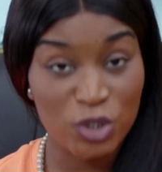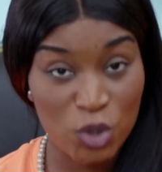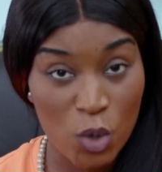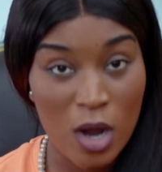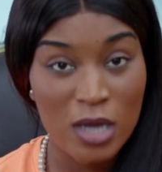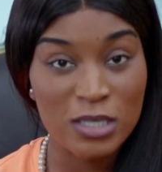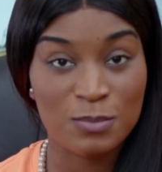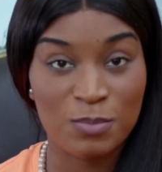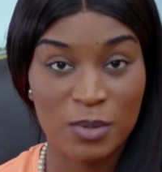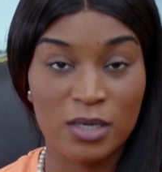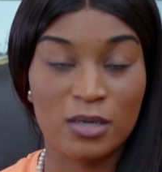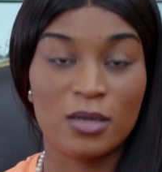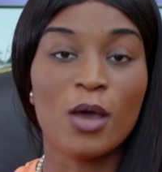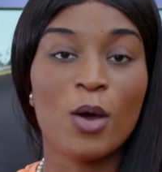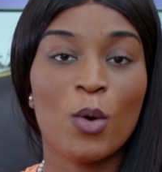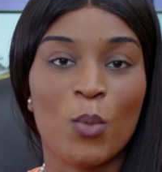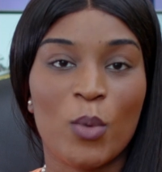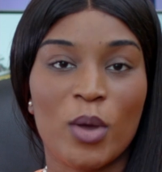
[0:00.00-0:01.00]
Your husband
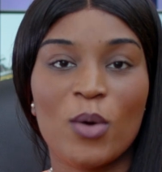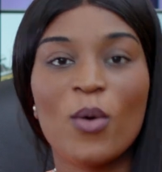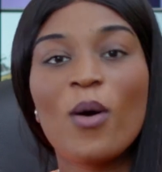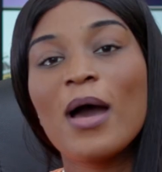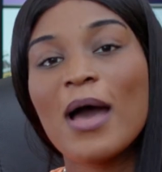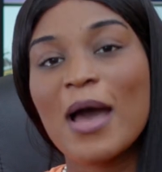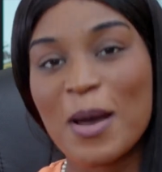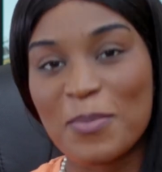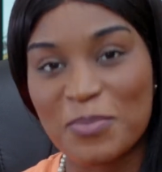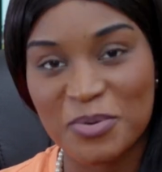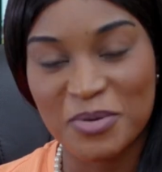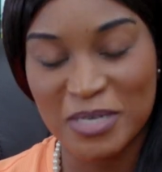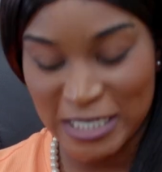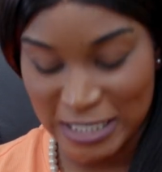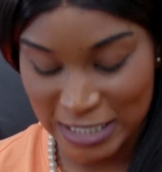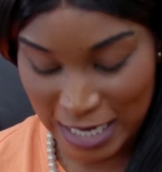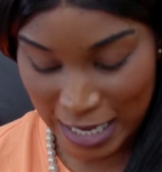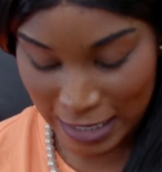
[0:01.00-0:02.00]
will
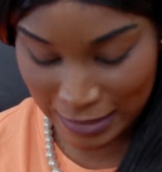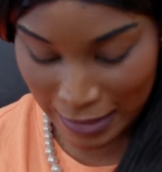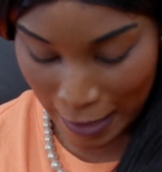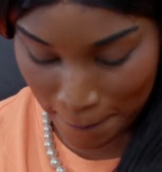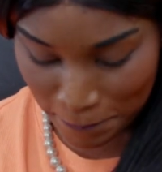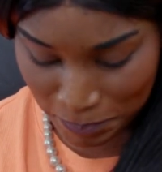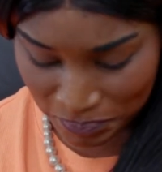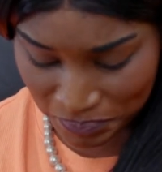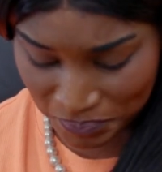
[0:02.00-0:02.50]
appreciate that.